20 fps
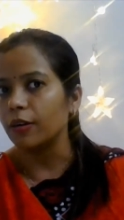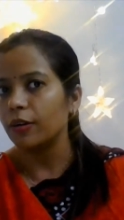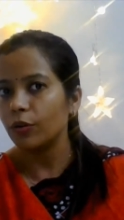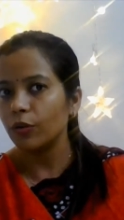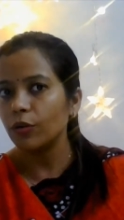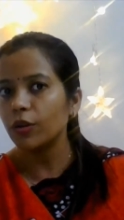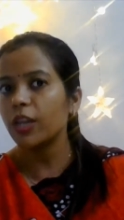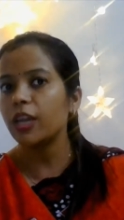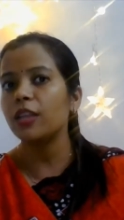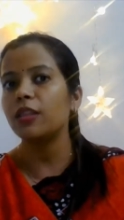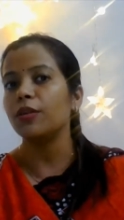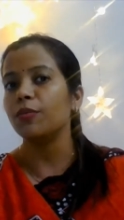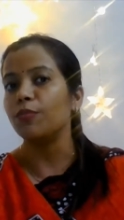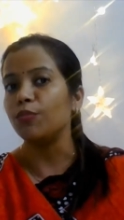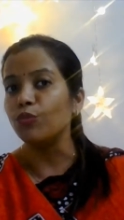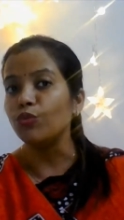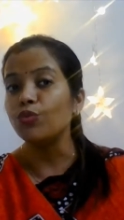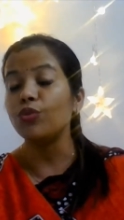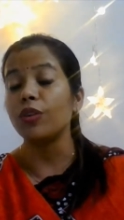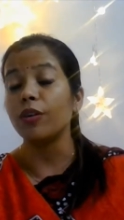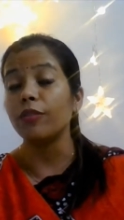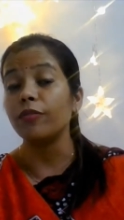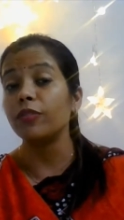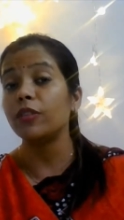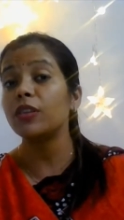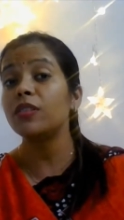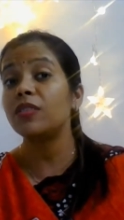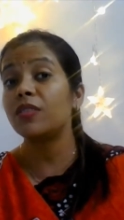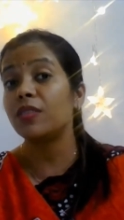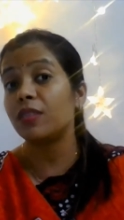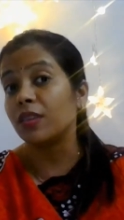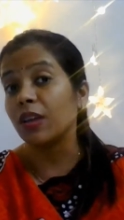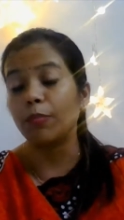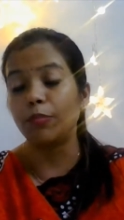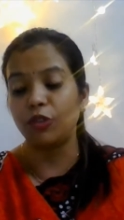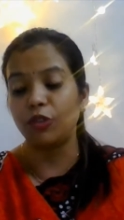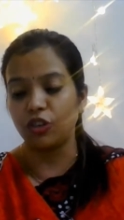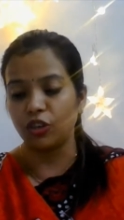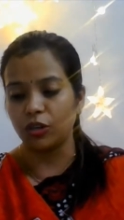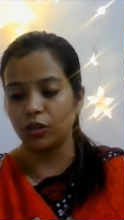Okay, the mood of the
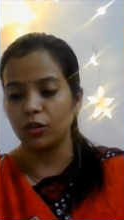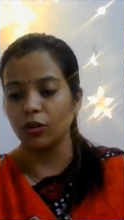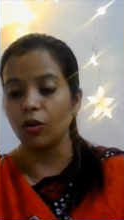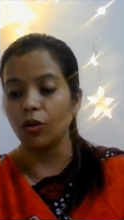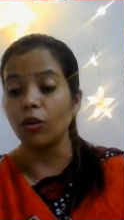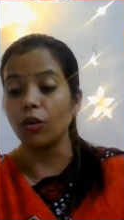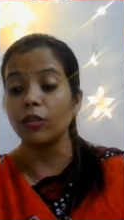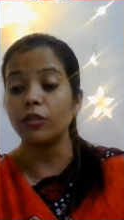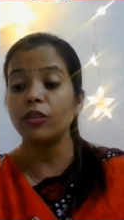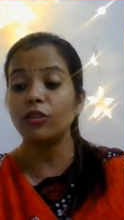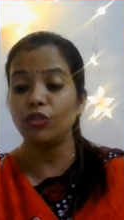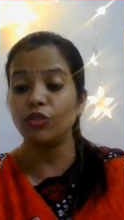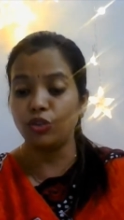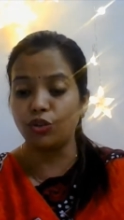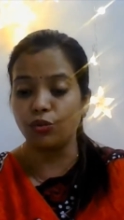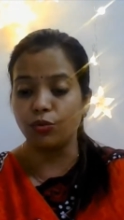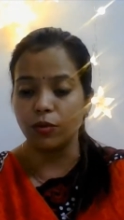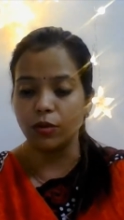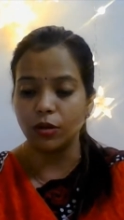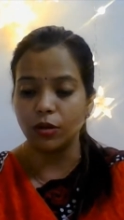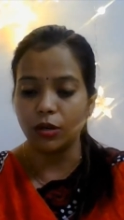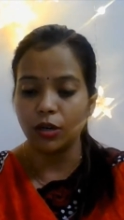subject or the doer.